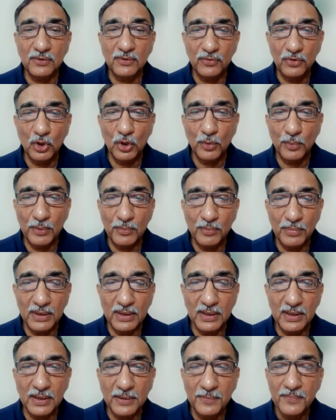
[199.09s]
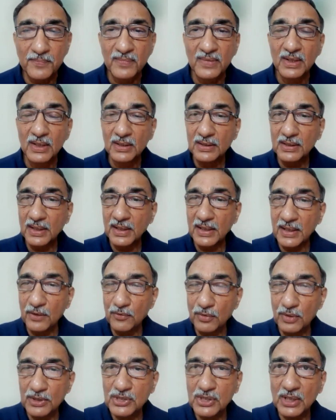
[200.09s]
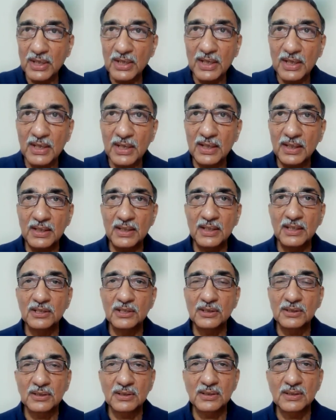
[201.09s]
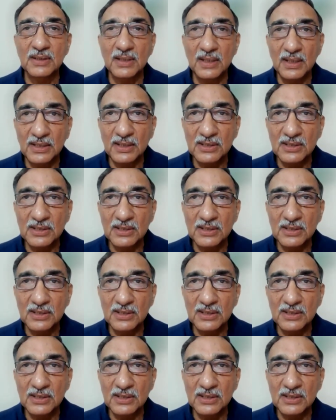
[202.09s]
If you remember, the navel chakra is